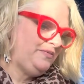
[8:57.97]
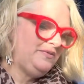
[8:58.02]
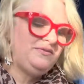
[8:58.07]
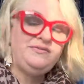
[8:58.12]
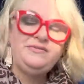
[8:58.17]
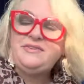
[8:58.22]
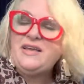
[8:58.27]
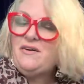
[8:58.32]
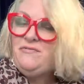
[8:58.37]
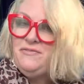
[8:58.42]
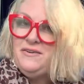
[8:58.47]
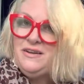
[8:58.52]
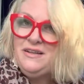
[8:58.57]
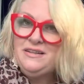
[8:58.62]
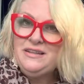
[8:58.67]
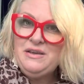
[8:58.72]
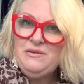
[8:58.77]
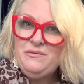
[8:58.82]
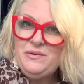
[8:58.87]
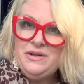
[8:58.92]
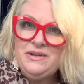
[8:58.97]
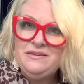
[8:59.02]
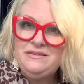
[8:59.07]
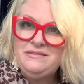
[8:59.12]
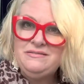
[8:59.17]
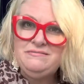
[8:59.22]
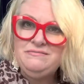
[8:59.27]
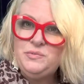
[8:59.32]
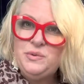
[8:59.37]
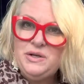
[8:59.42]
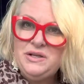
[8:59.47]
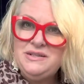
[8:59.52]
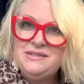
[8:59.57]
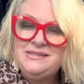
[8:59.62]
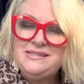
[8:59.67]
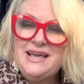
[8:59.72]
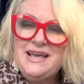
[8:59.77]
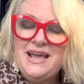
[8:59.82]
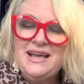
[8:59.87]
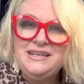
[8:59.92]
Definitely
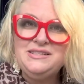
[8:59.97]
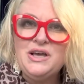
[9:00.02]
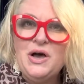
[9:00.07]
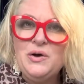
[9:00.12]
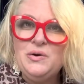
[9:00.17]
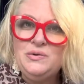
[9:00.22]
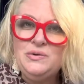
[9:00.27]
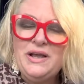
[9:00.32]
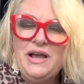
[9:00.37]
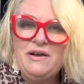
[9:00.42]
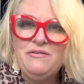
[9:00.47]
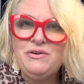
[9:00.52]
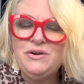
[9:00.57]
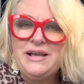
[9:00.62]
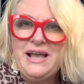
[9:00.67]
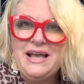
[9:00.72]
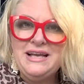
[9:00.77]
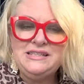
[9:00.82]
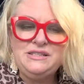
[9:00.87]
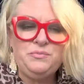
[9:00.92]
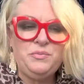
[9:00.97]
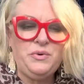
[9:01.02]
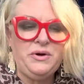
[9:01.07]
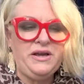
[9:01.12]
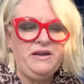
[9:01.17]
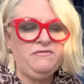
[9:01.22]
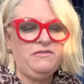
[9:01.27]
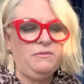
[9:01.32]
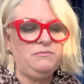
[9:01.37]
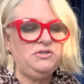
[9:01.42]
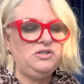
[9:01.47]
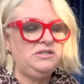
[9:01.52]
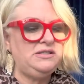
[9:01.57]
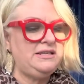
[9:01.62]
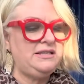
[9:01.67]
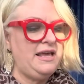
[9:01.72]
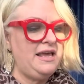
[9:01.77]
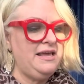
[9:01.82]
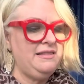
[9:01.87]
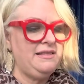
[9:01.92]
wouldn't say don't ever case brief. I'm just
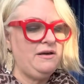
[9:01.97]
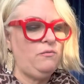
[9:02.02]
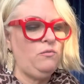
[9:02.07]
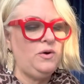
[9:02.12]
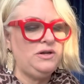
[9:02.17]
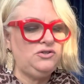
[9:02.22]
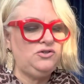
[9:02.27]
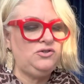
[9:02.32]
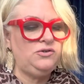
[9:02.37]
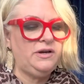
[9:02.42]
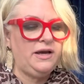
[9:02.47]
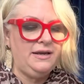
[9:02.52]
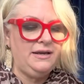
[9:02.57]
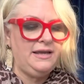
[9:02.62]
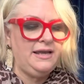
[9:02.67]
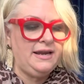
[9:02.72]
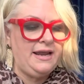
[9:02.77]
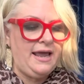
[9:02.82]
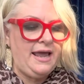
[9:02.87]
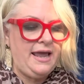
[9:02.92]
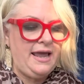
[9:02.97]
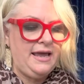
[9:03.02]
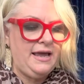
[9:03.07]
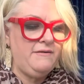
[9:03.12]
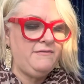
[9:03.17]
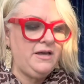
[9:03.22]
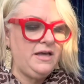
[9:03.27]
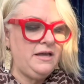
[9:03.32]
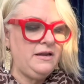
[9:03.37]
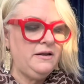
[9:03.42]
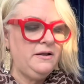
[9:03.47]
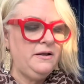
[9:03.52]
saying that once you kind of get a hang of it,